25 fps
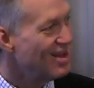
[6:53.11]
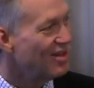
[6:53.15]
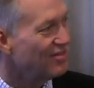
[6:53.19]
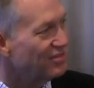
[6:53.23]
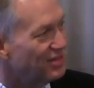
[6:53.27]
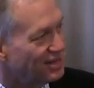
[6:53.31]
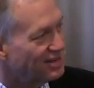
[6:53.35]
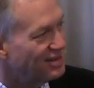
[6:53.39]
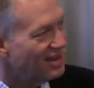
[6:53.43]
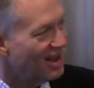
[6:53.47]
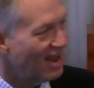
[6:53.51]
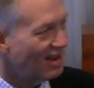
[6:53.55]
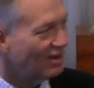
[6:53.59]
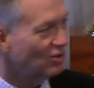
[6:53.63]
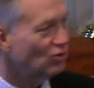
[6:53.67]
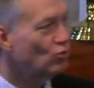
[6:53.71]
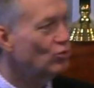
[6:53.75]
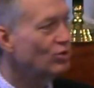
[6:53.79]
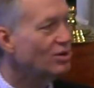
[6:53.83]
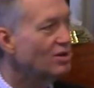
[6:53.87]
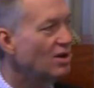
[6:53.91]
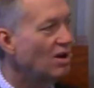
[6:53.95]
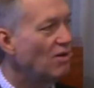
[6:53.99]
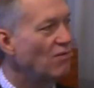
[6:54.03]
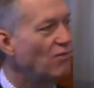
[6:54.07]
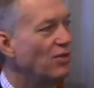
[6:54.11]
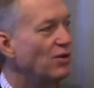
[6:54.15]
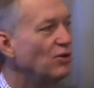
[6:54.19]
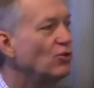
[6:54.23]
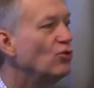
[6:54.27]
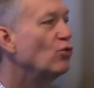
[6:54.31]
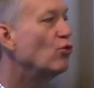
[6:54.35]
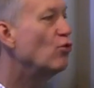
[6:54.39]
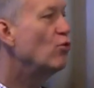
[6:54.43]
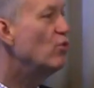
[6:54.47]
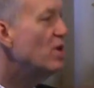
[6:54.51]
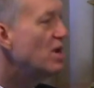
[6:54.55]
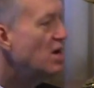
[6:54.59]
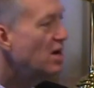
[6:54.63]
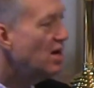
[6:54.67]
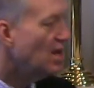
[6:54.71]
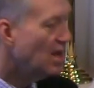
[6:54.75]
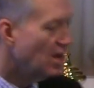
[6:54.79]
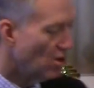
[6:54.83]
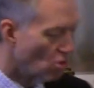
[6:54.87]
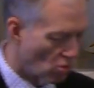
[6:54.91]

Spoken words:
The doctrine of the Trinity,